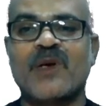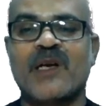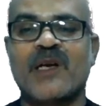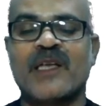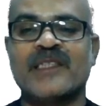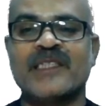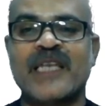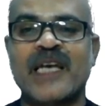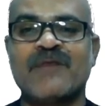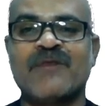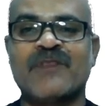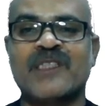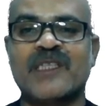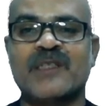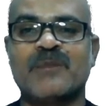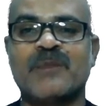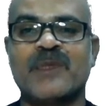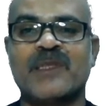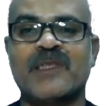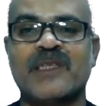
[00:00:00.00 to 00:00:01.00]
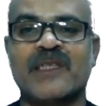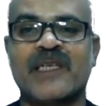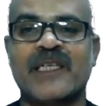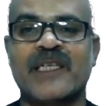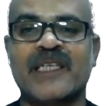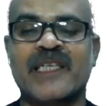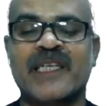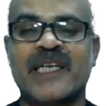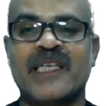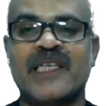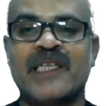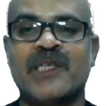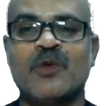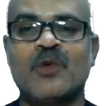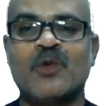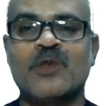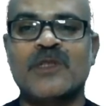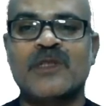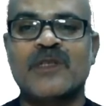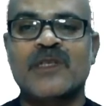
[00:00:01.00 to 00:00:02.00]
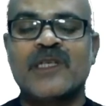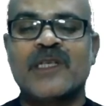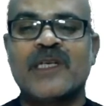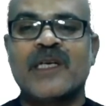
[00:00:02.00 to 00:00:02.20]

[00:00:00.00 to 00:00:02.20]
enzyme which is getting induced,